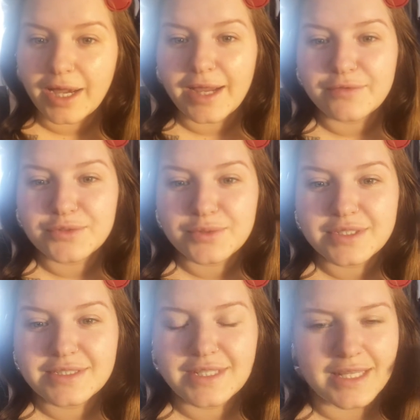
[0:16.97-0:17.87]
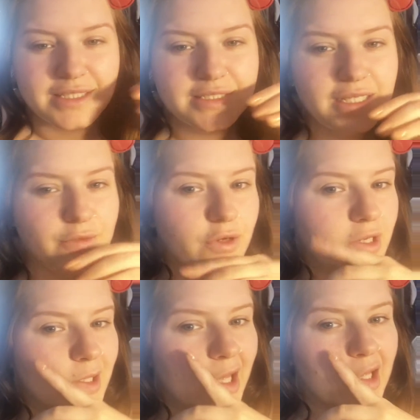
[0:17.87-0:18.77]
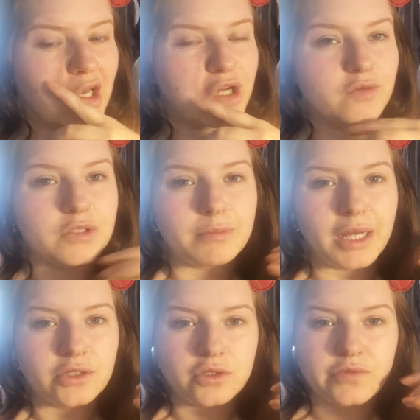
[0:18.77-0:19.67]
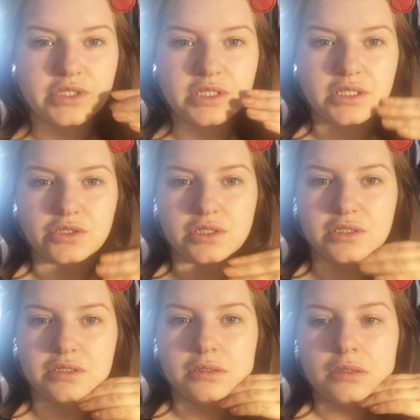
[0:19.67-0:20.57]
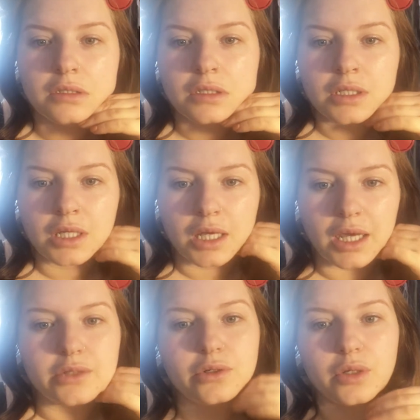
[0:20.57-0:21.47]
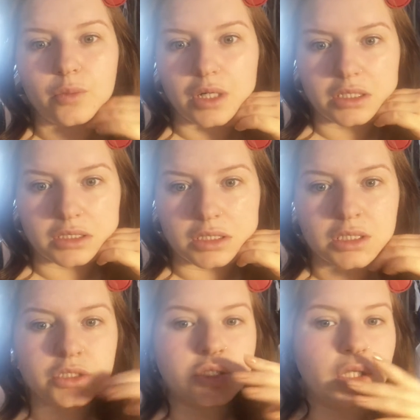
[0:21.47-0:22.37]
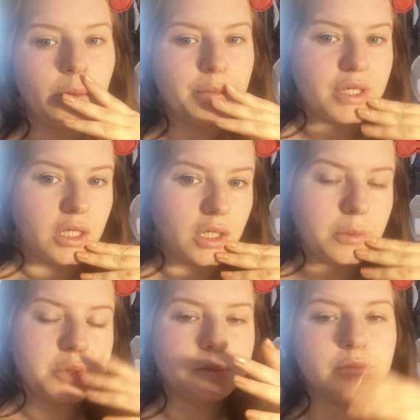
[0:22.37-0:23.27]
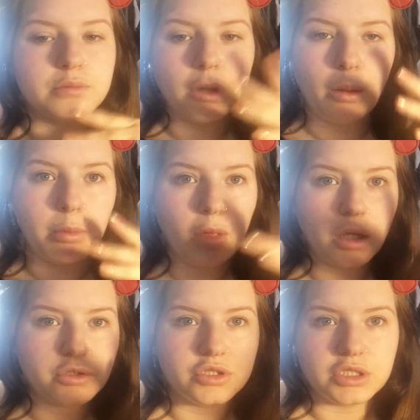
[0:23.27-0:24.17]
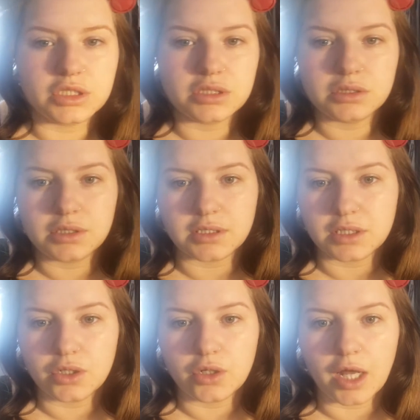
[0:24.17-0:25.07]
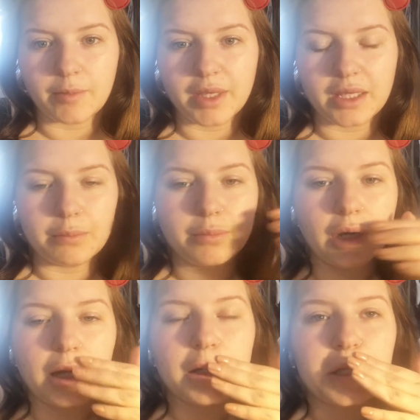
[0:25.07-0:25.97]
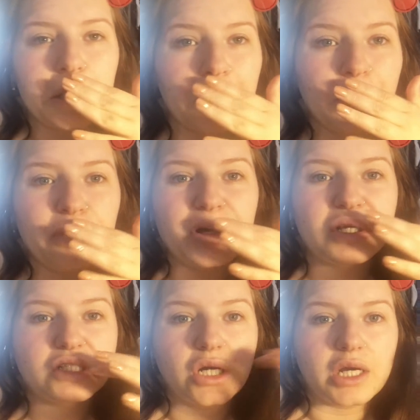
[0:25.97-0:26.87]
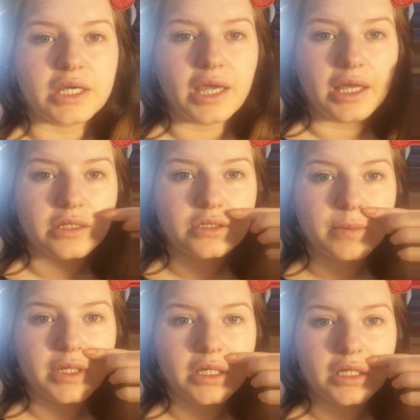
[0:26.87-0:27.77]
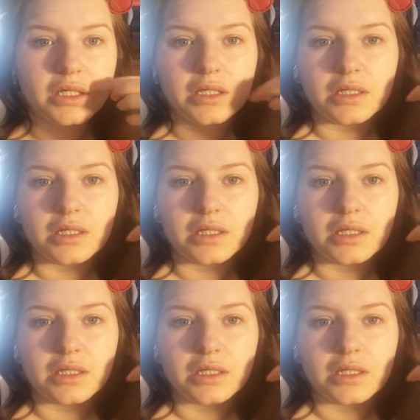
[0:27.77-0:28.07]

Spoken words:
afterwards and see if I can get it kind of to match. Obviously she's had all her work done and she's got bigger lips and blah blah. She just doesn't look like me, but we're going to try and get it to be